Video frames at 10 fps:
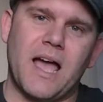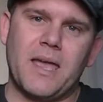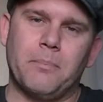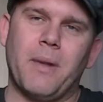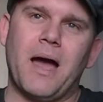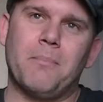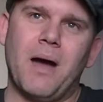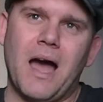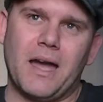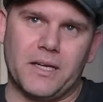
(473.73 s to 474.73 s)
out in my
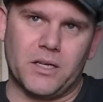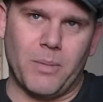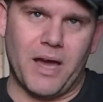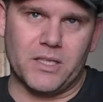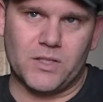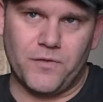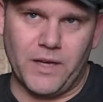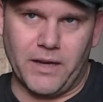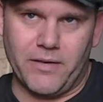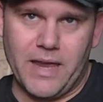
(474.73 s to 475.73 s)
mind about this
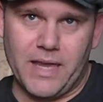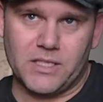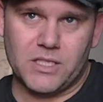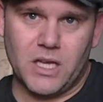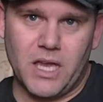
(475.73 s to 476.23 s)
figure is,